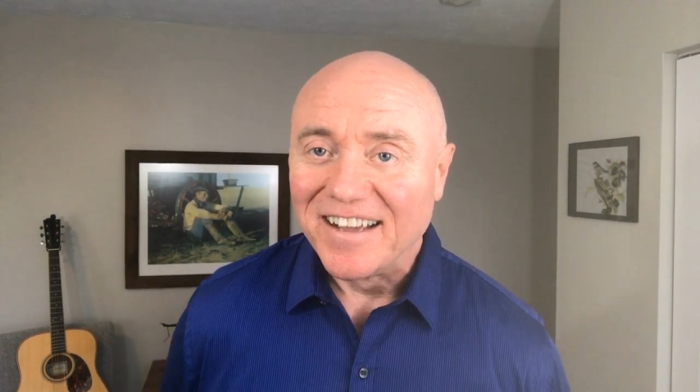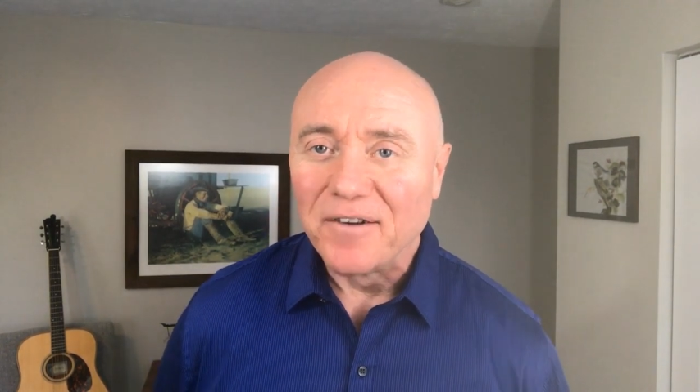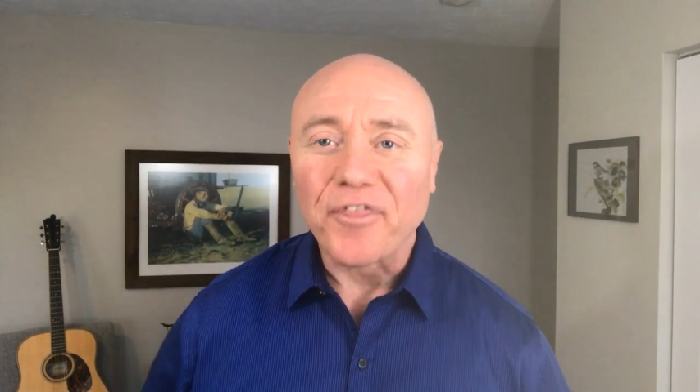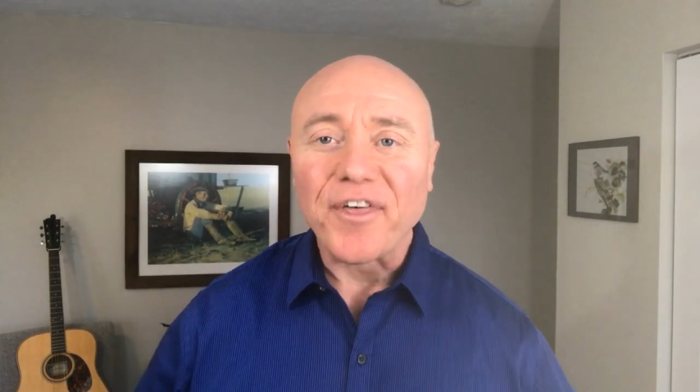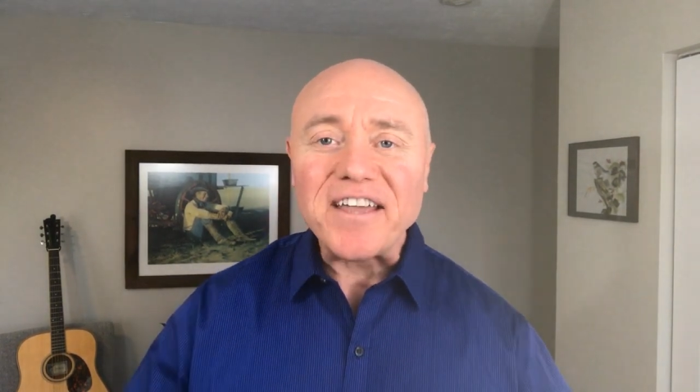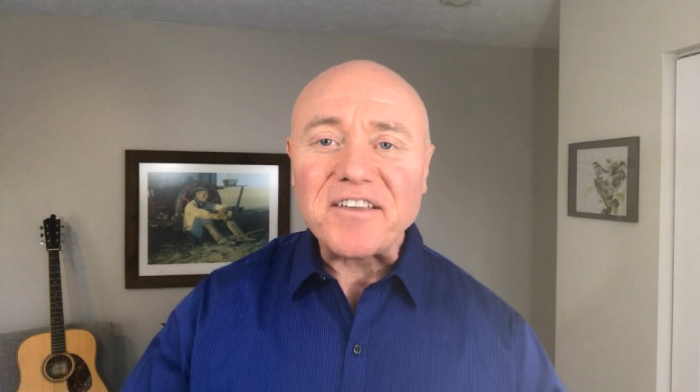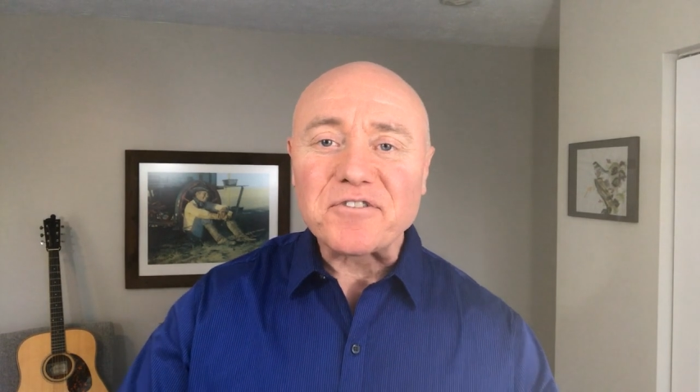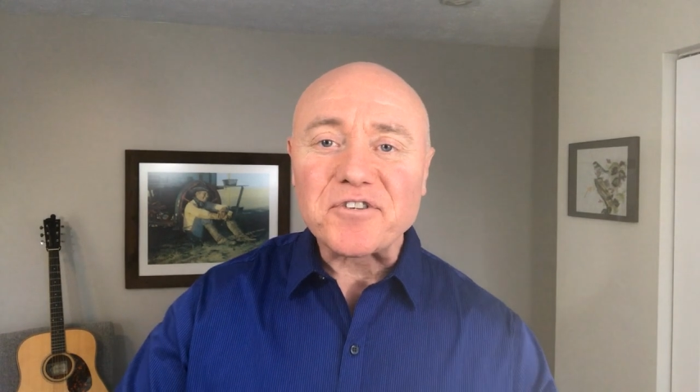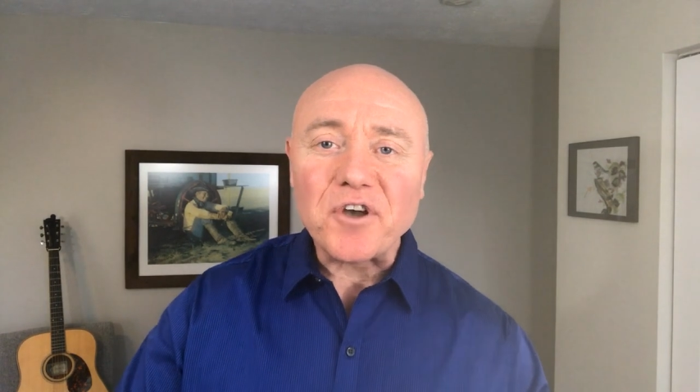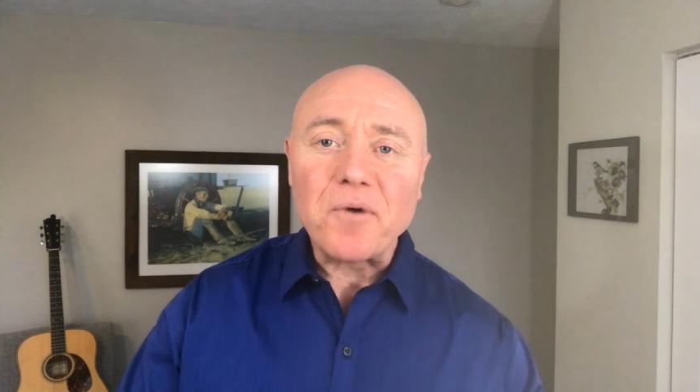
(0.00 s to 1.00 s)
Well, thank you
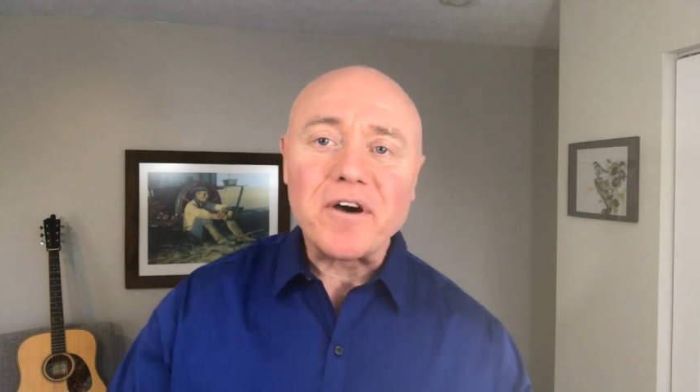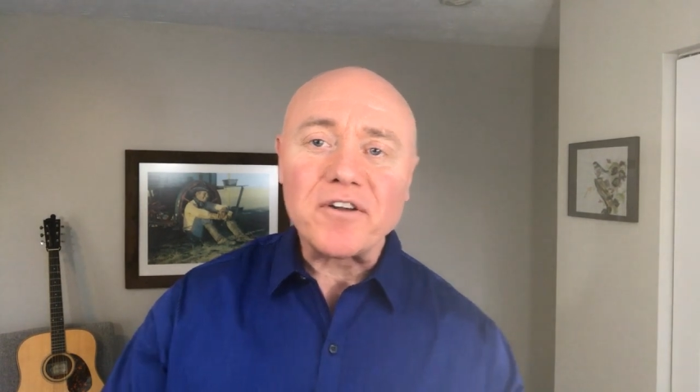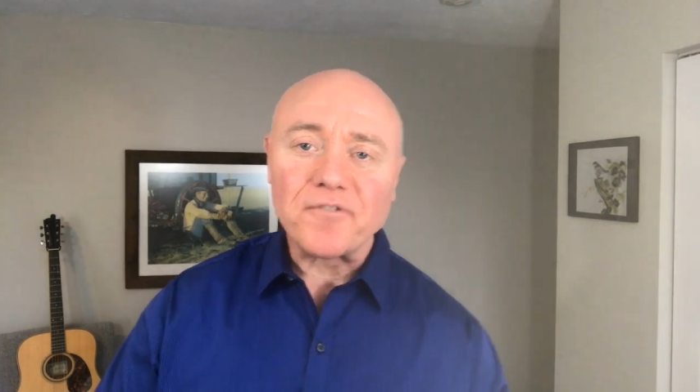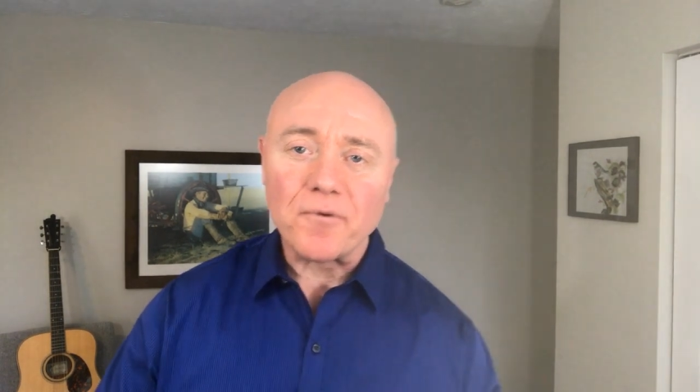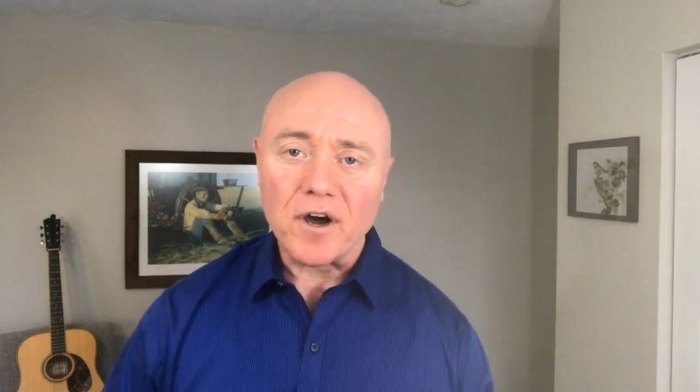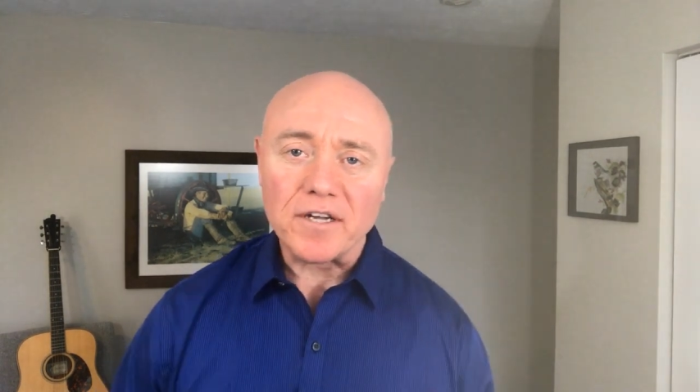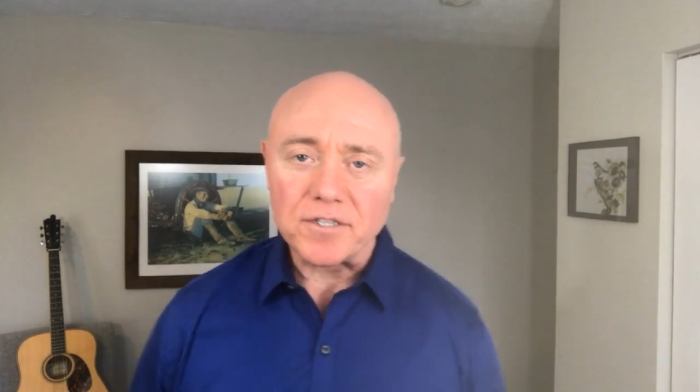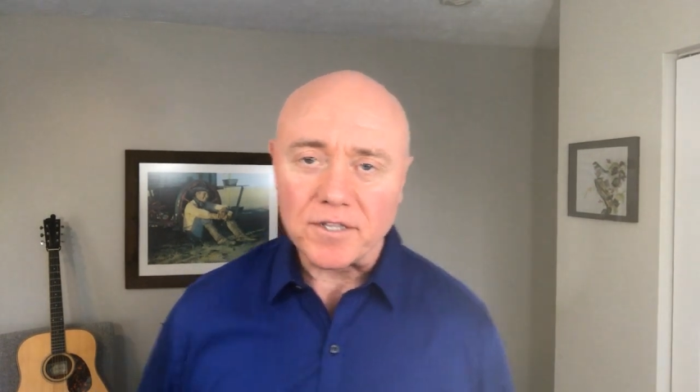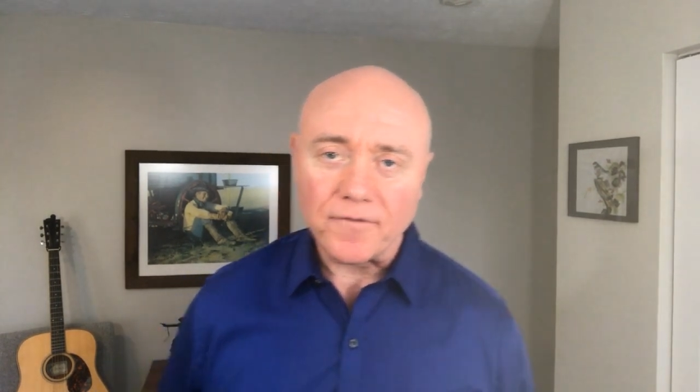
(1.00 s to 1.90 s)
so much for watching the